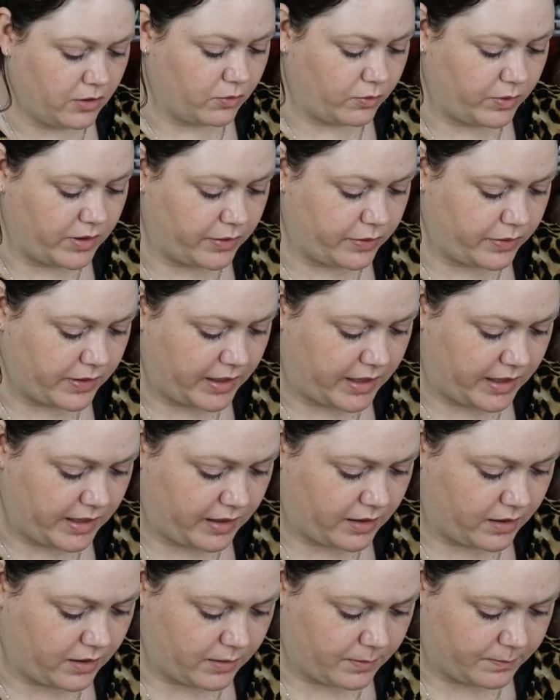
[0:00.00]
with
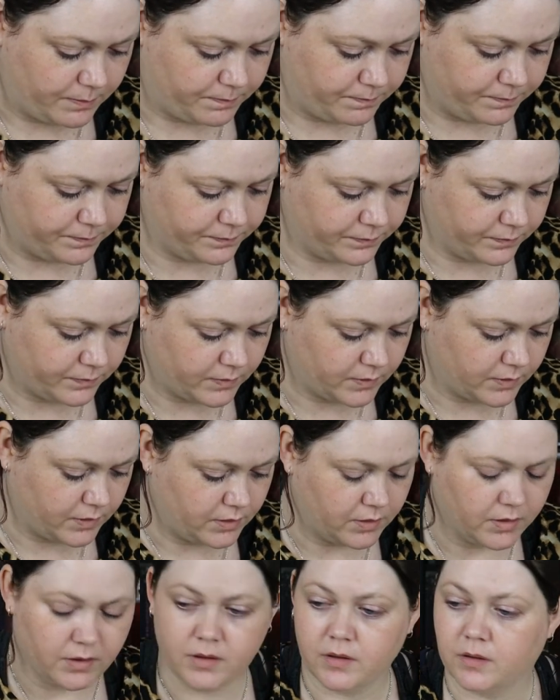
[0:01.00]
a
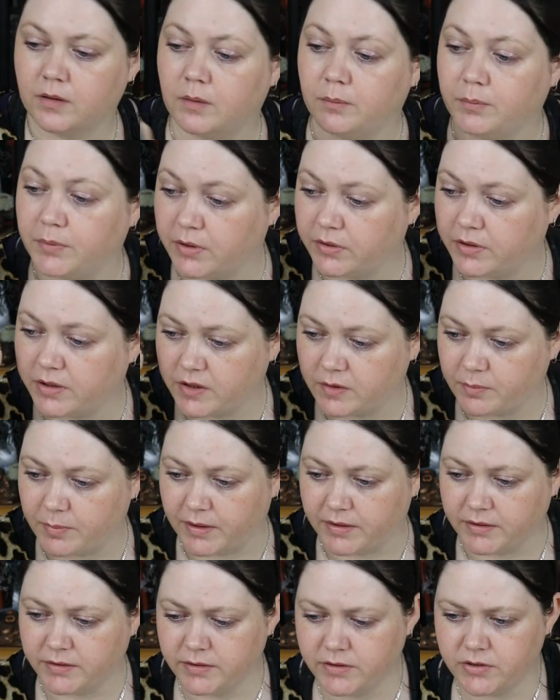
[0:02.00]
beauty
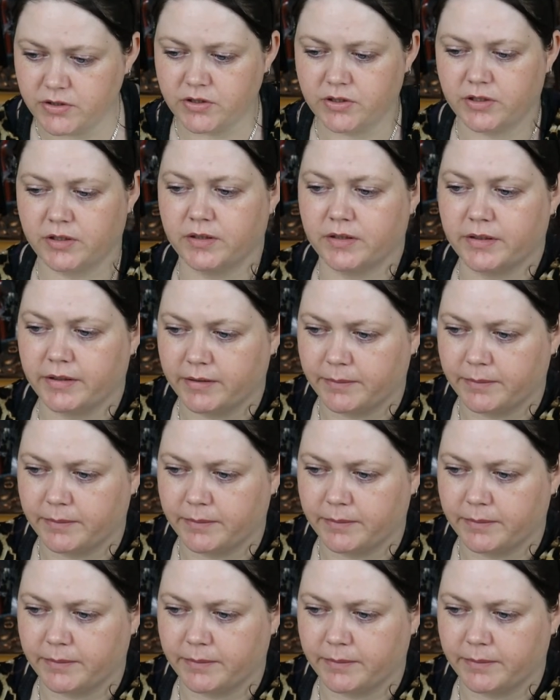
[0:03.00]
sponge.